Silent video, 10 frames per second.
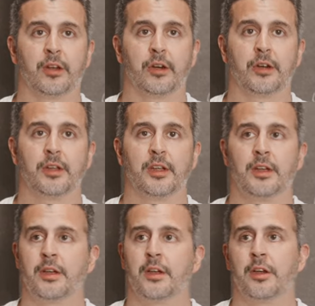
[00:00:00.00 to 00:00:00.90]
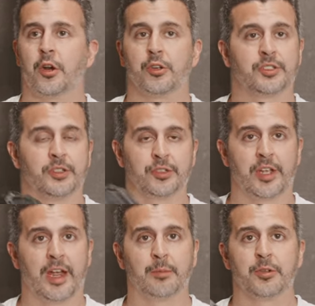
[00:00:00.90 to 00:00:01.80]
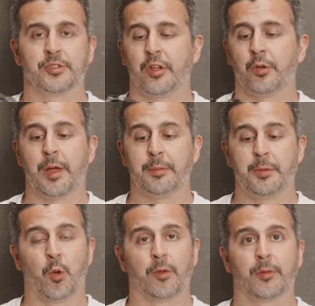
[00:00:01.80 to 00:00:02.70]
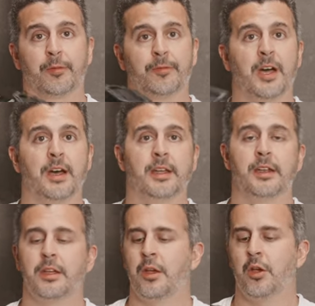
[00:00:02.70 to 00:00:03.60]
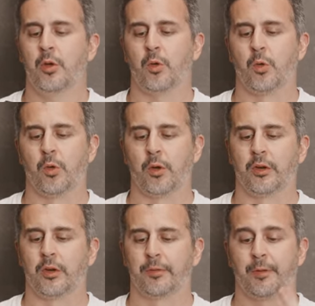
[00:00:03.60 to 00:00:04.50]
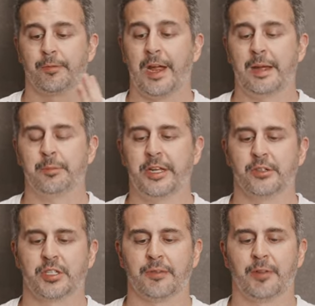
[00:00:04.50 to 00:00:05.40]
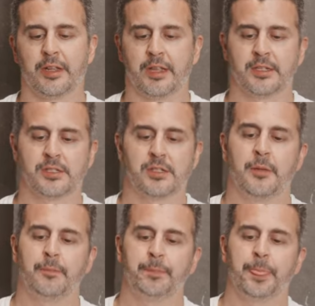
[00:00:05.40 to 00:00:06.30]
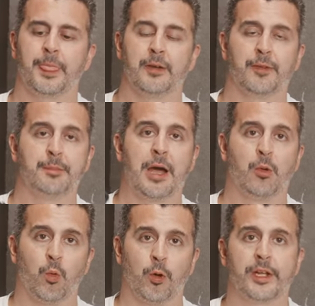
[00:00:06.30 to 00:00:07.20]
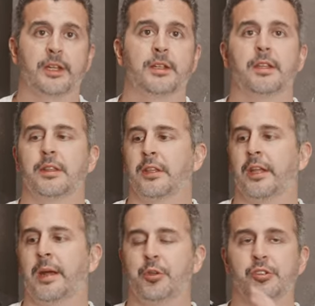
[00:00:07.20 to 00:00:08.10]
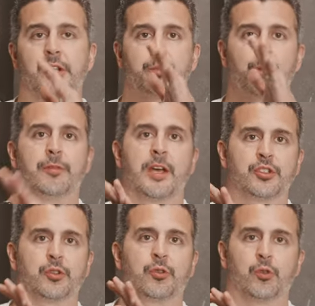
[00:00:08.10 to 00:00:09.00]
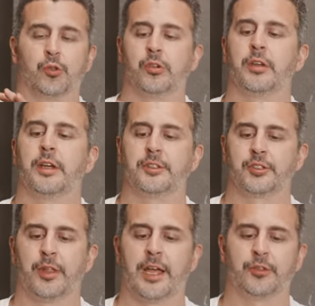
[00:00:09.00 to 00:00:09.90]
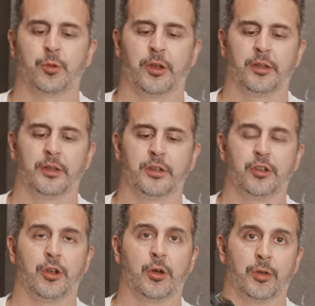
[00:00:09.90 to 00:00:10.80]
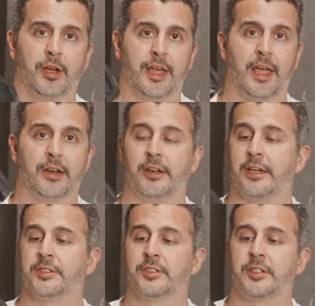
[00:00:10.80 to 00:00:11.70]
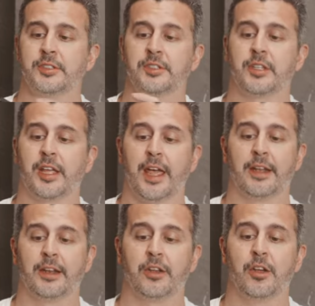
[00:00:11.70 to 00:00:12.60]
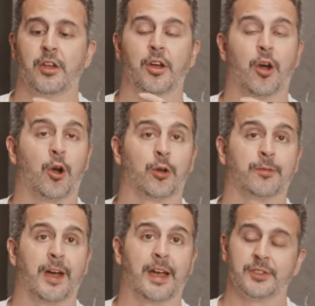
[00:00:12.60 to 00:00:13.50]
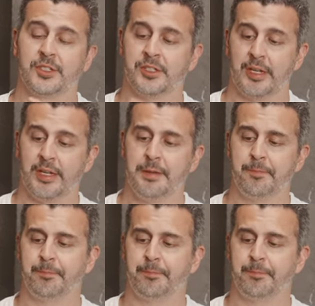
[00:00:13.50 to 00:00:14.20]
are stills cameras that are maybe more for fun or for family or stuff like this. If I'm out working, then I'm using a professional tool. And so that's what, you know, a Canon is. This is the Canon R5C.